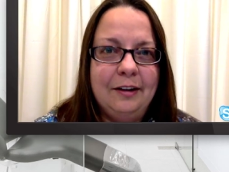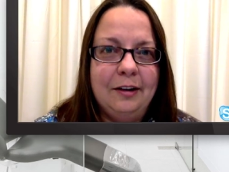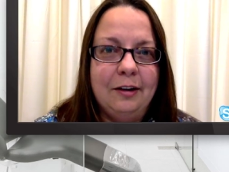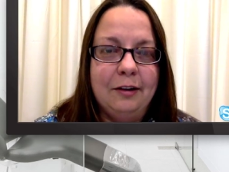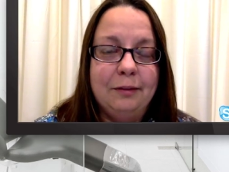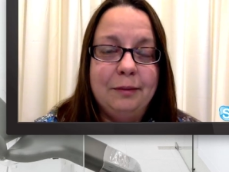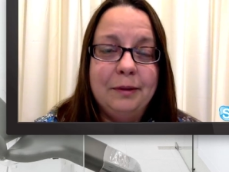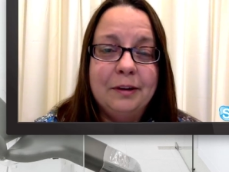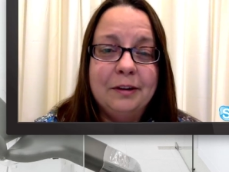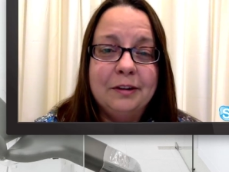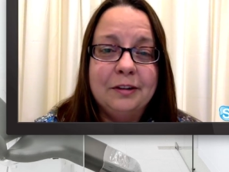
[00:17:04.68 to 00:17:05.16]

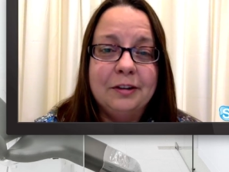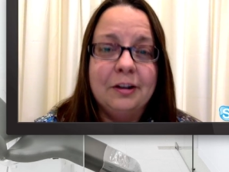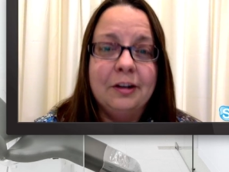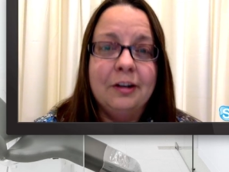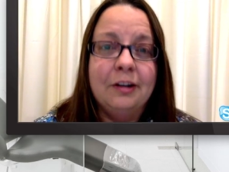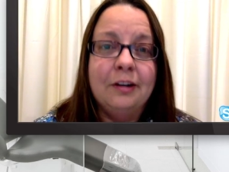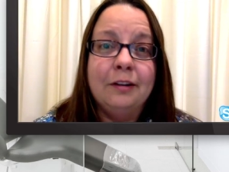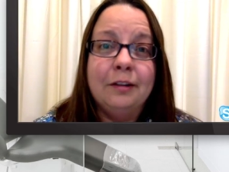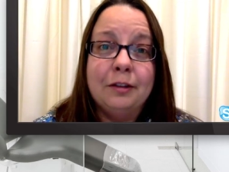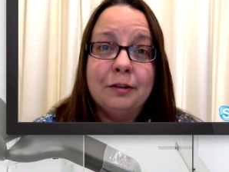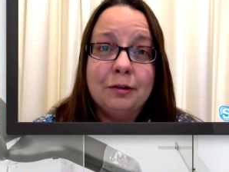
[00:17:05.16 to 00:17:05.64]
I've been a
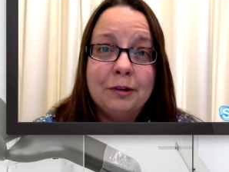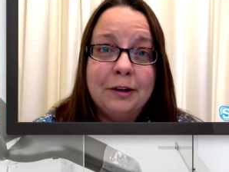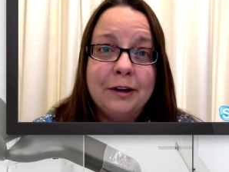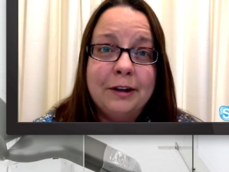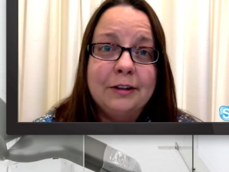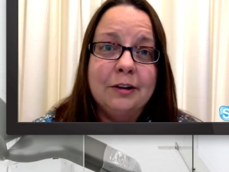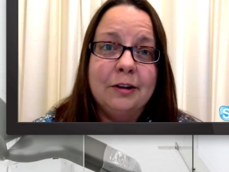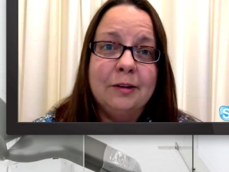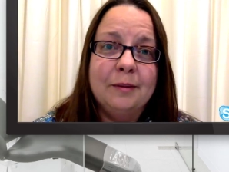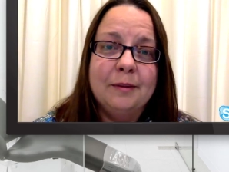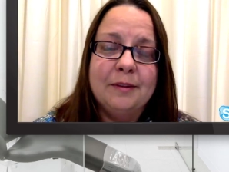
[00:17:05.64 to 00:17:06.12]
total of
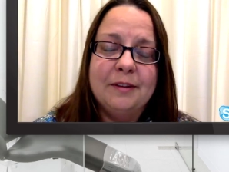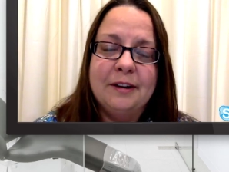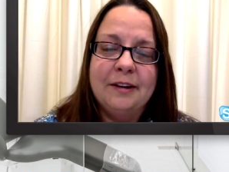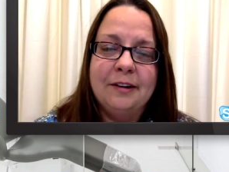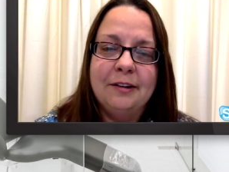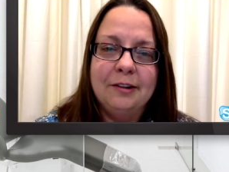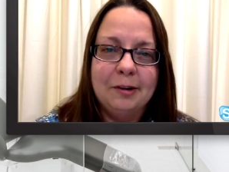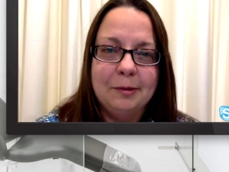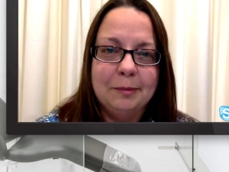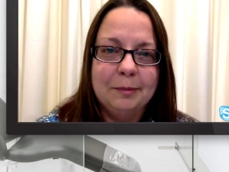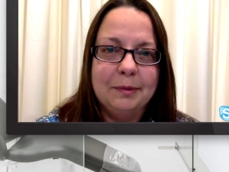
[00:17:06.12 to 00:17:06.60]
three times
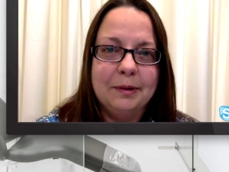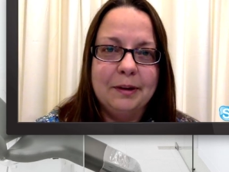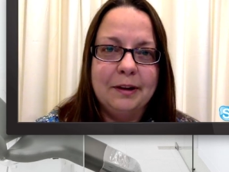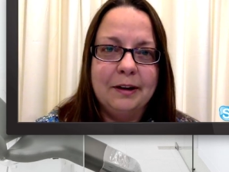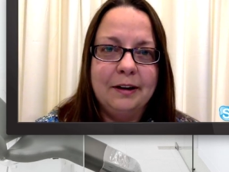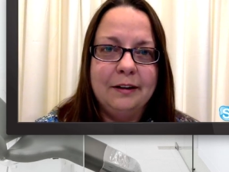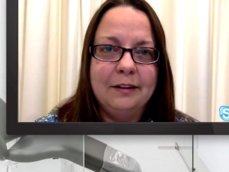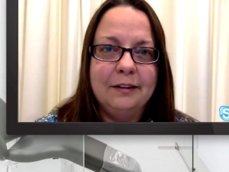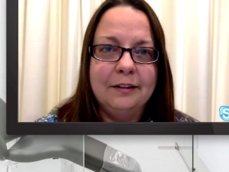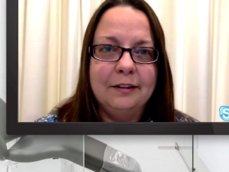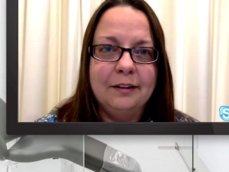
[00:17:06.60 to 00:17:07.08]
now and I'm
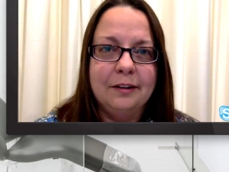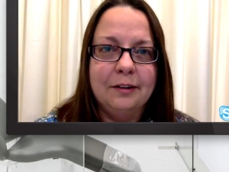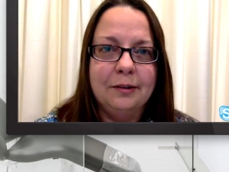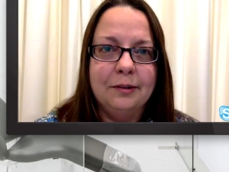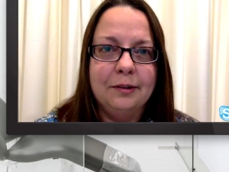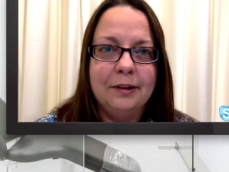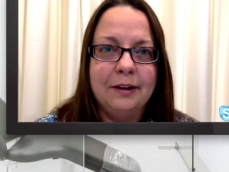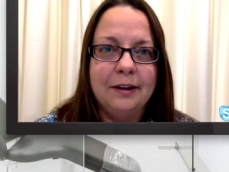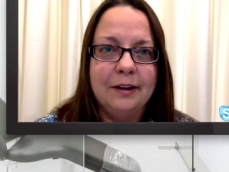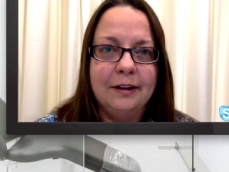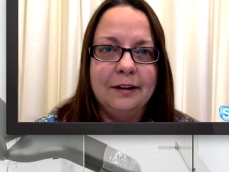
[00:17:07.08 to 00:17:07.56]
planning to
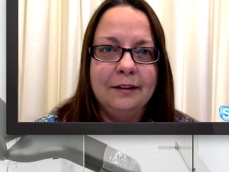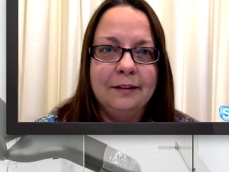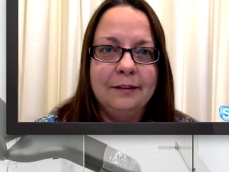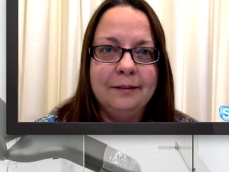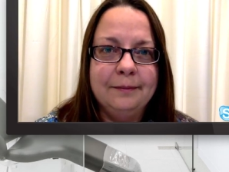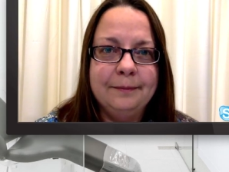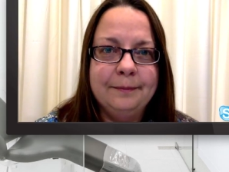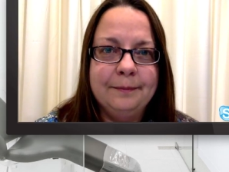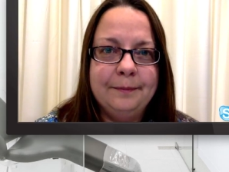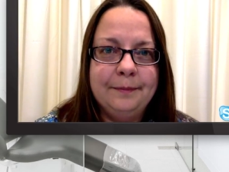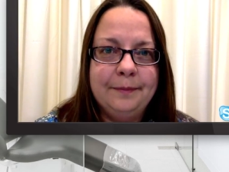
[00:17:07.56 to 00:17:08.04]
go again.
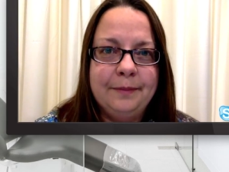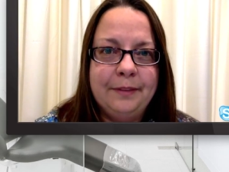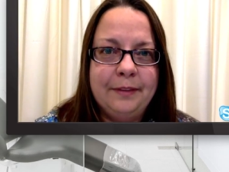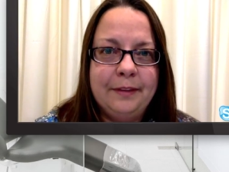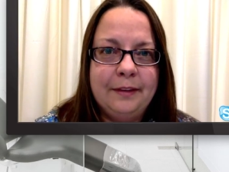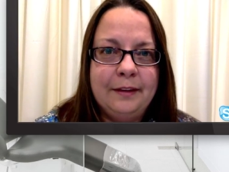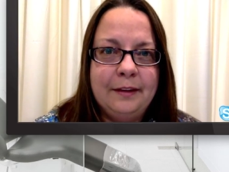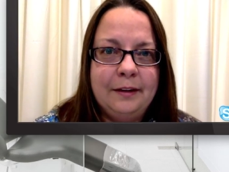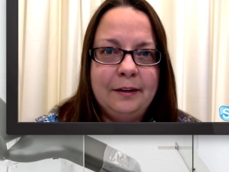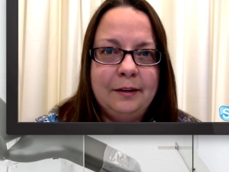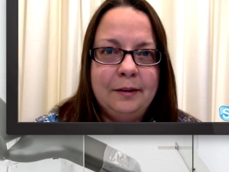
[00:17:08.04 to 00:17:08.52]

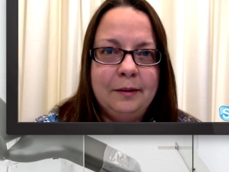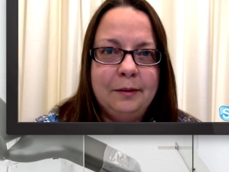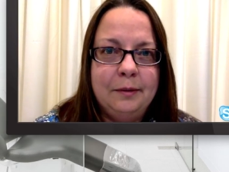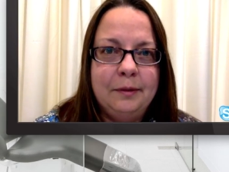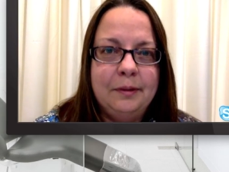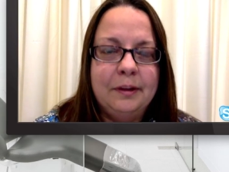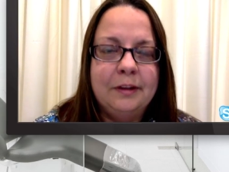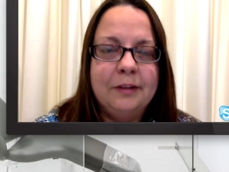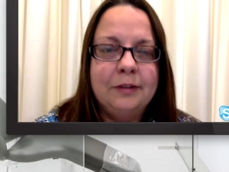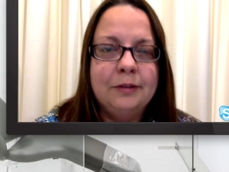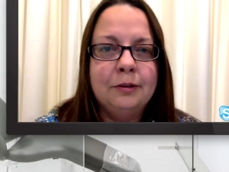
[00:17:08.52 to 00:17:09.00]

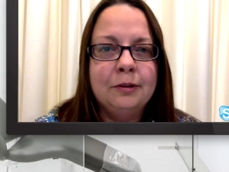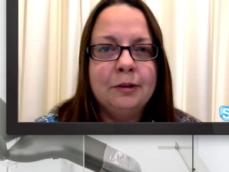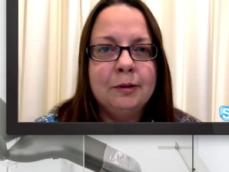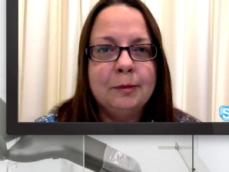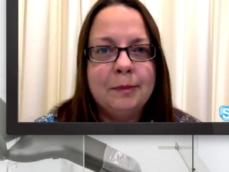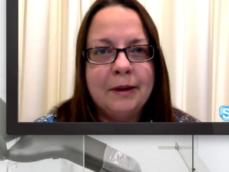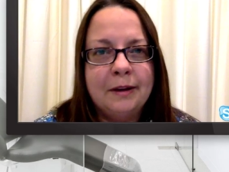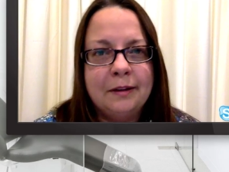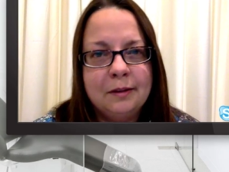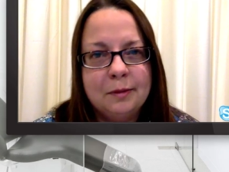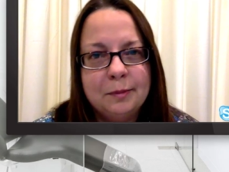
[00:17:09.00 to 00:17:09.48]
When they talk
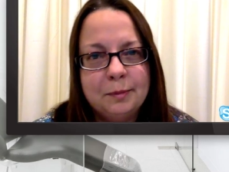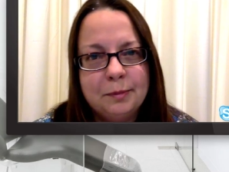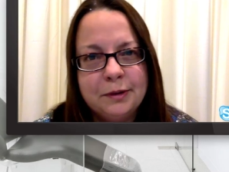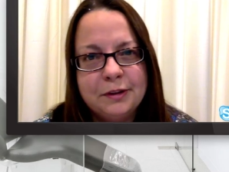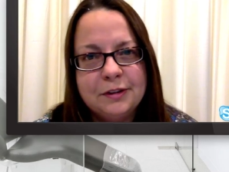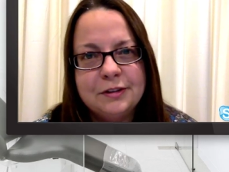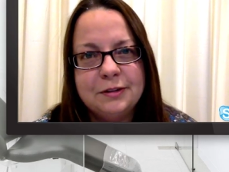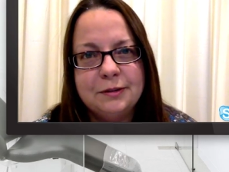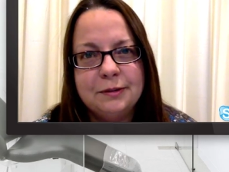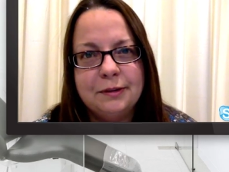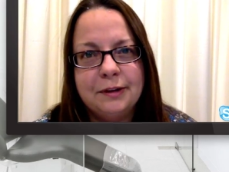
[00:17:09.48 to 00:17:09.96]
about the
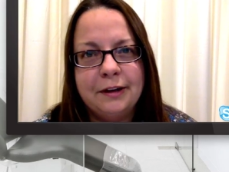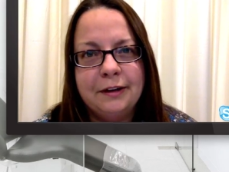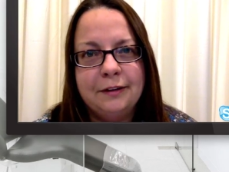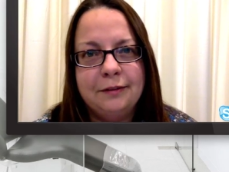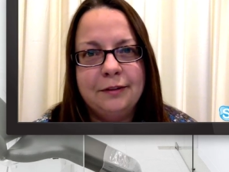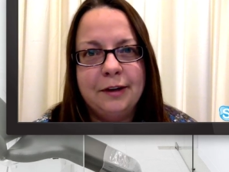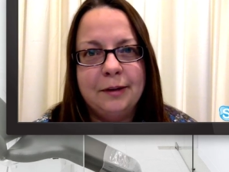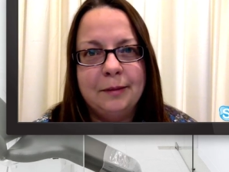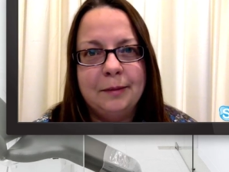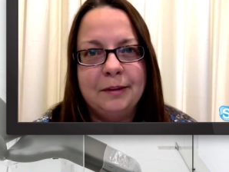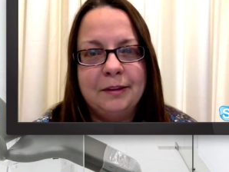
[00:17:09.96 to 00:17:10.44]
Bridge to
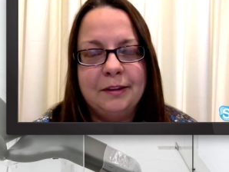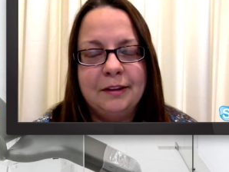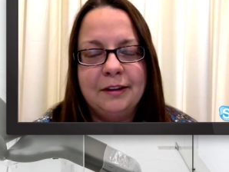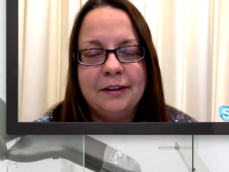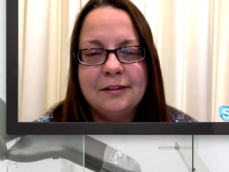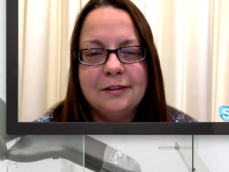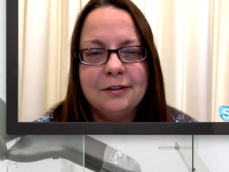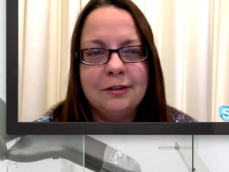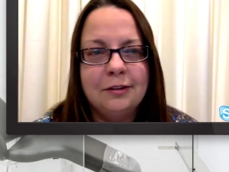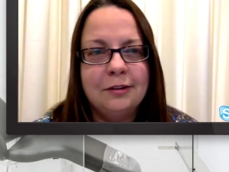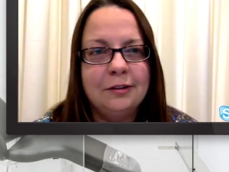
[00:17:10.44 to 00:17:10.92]
Aid family,
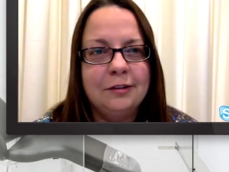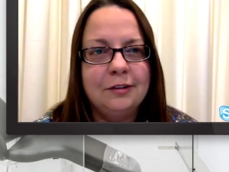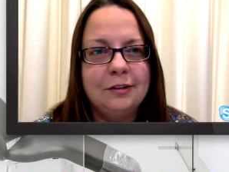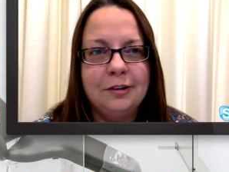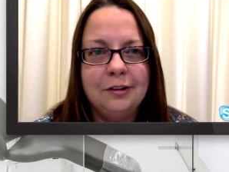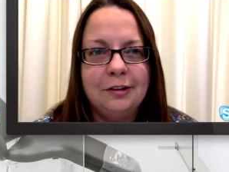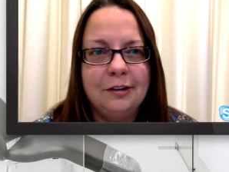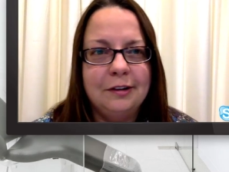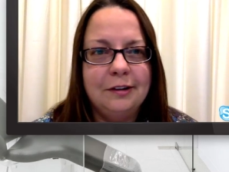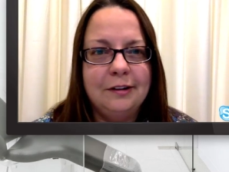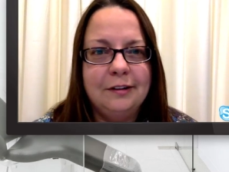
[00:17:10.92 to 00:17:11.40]
that's not a
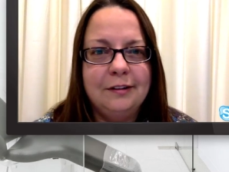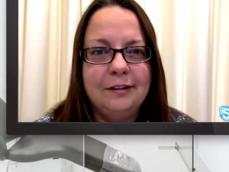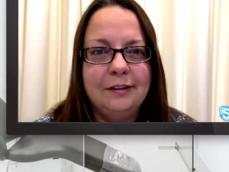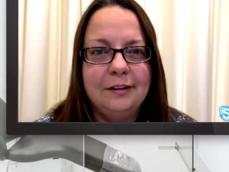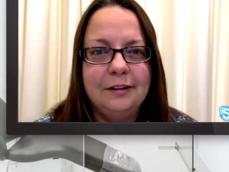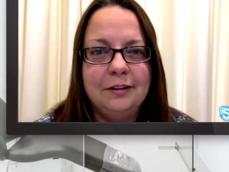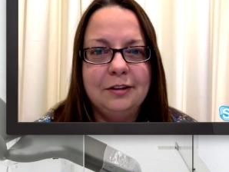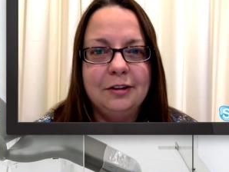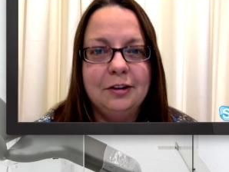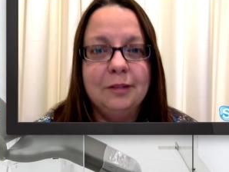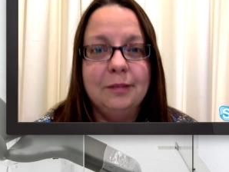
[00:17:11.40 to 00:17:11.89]

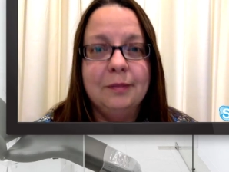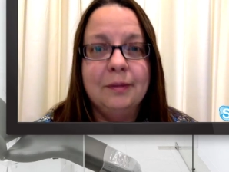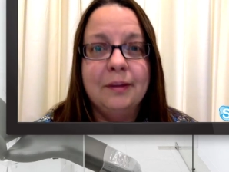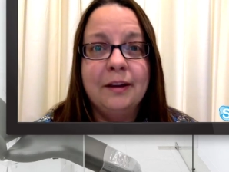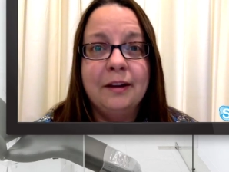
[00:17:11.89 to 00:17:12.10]
tokenistic term.